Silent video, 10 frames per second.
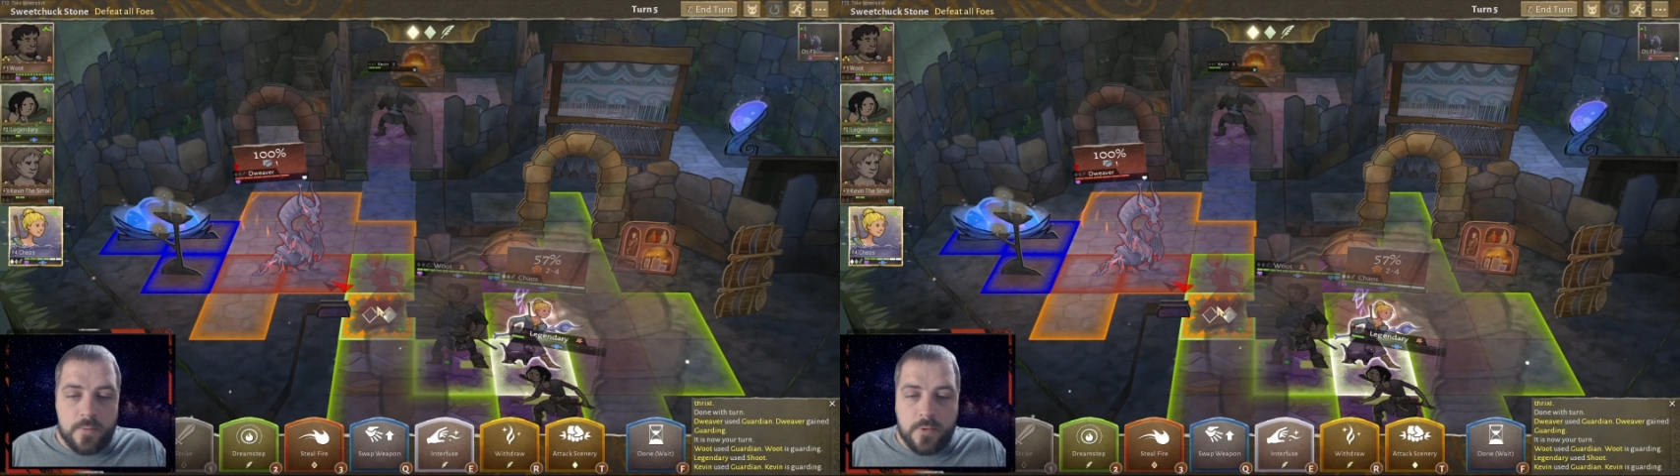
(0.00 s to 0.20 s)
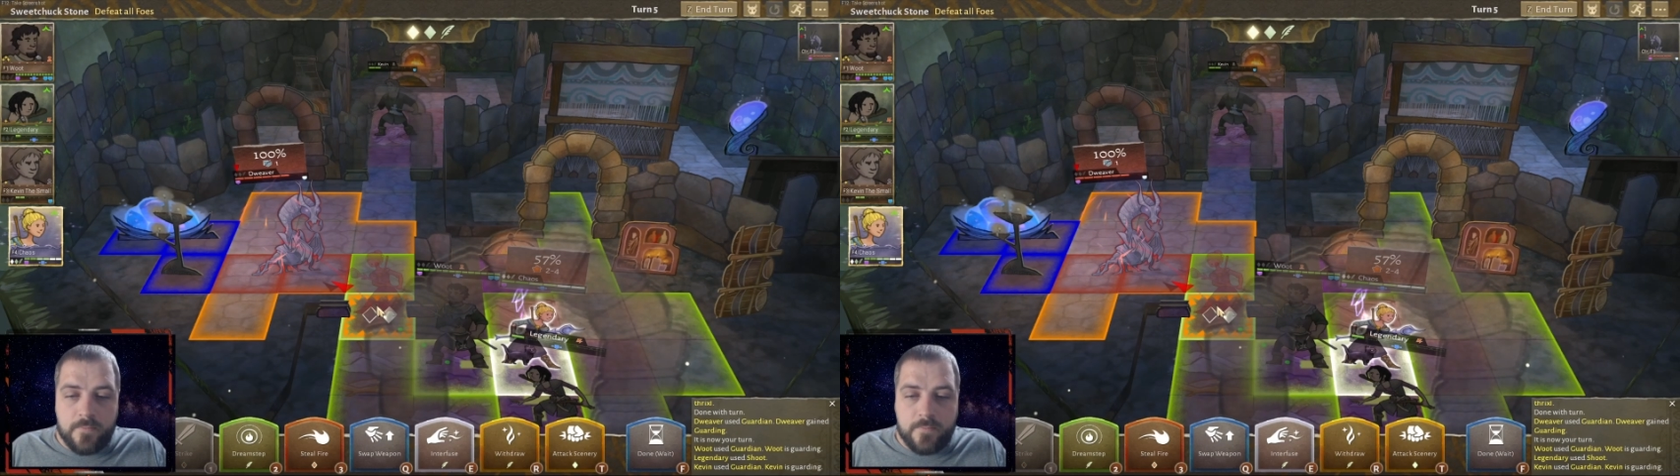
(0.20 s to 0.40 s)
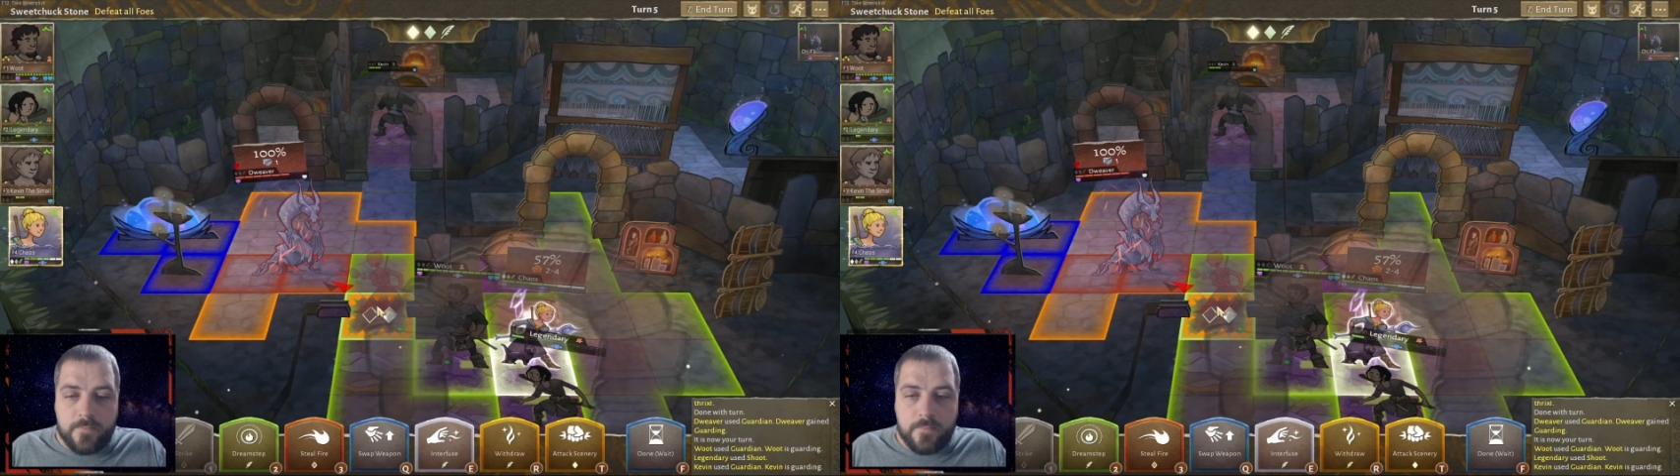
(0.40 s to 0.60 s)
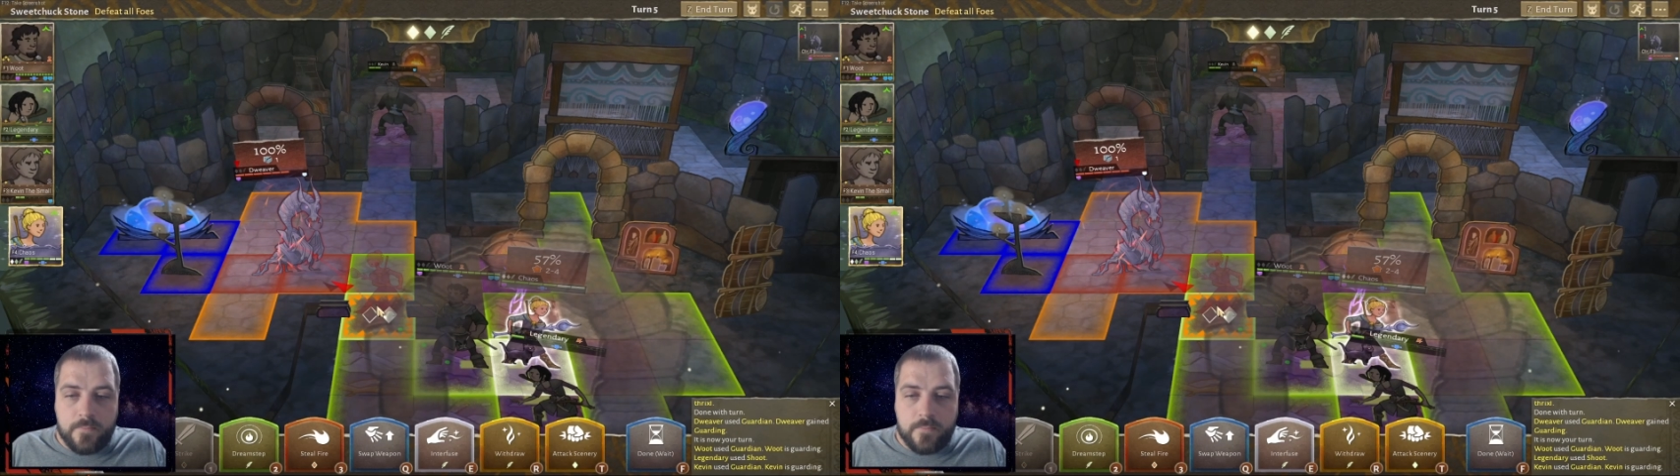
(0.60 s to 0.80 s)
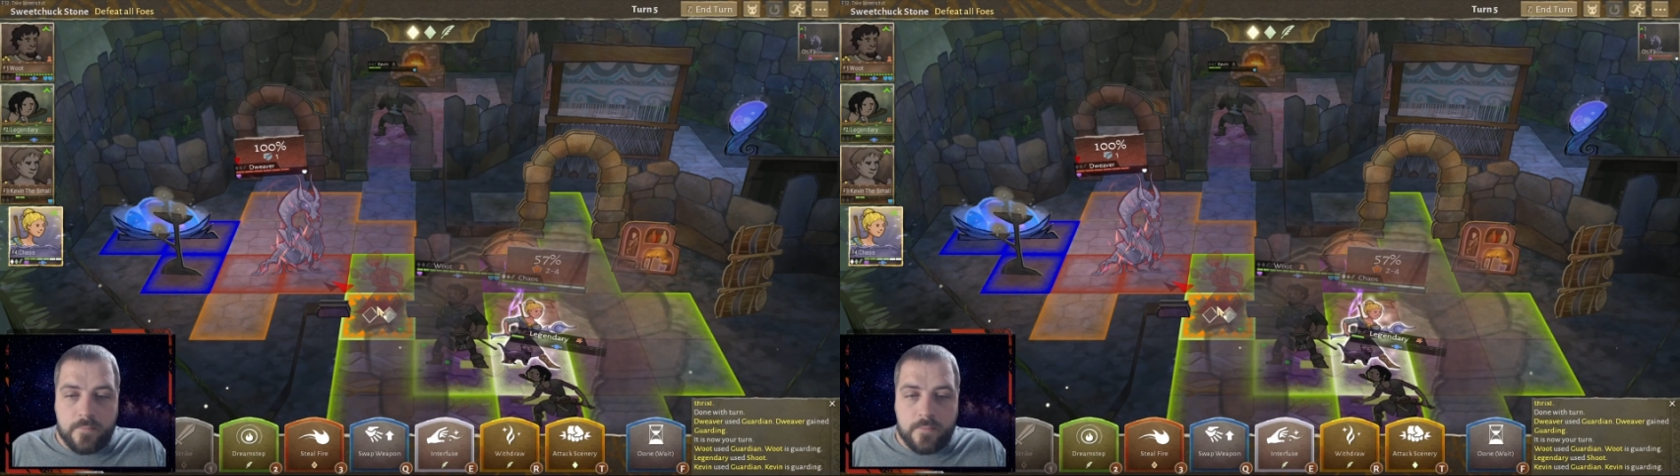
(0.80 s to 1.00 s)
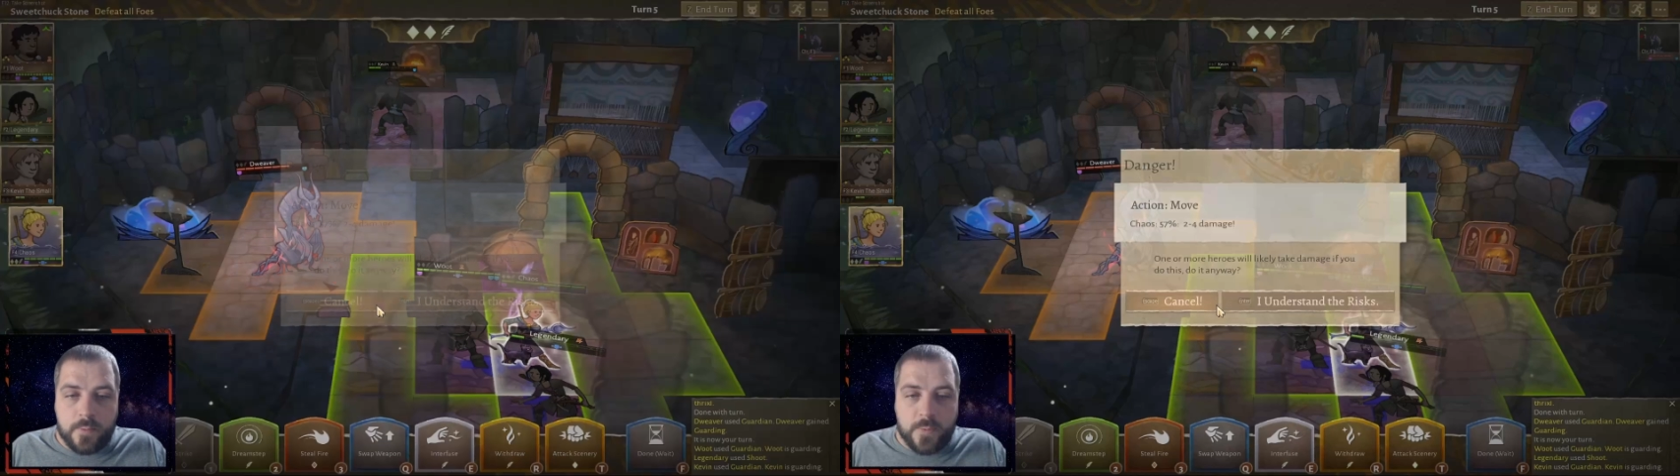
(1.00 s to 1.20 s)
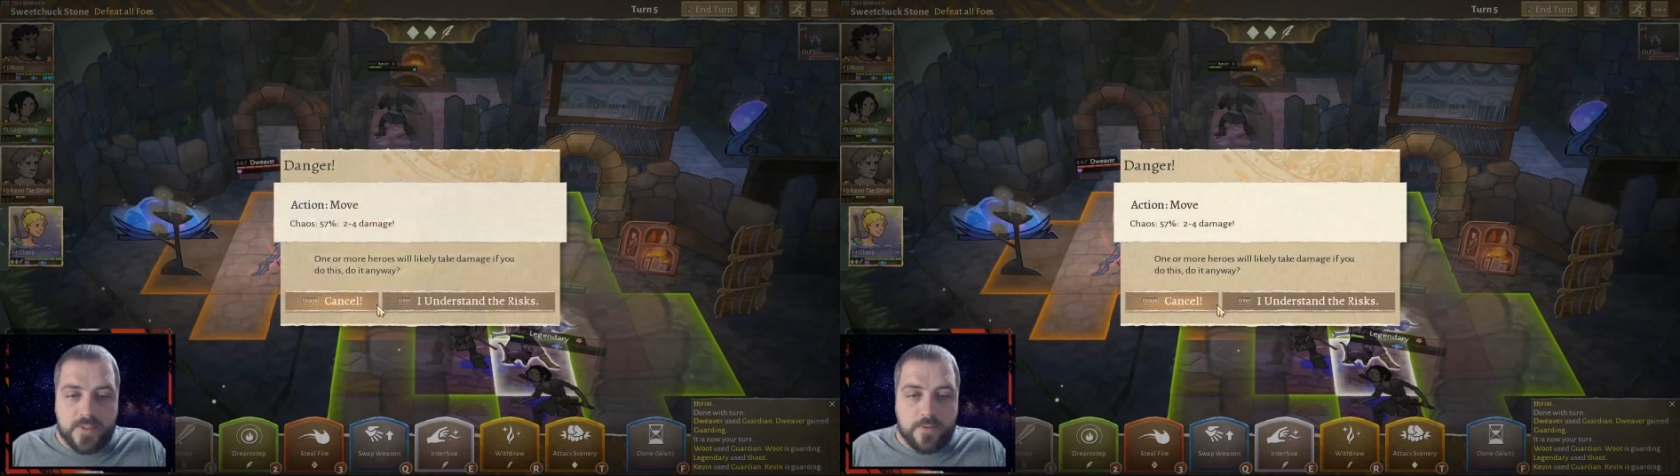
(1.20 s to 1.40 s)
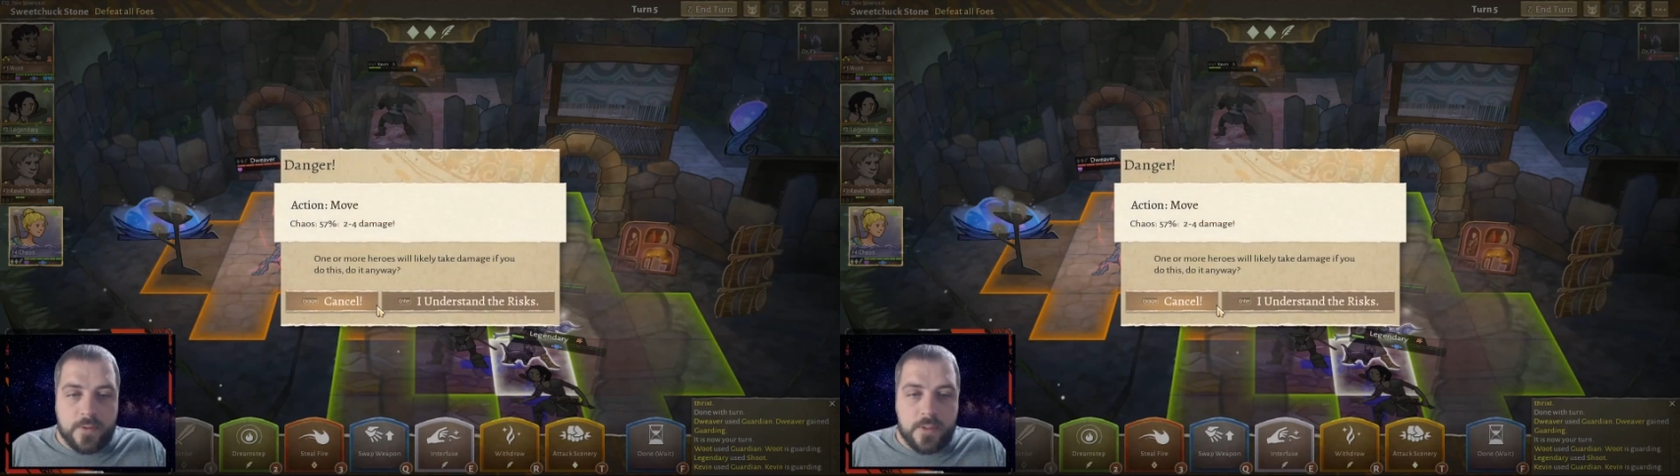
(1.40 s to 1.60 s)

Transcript: move the wizard.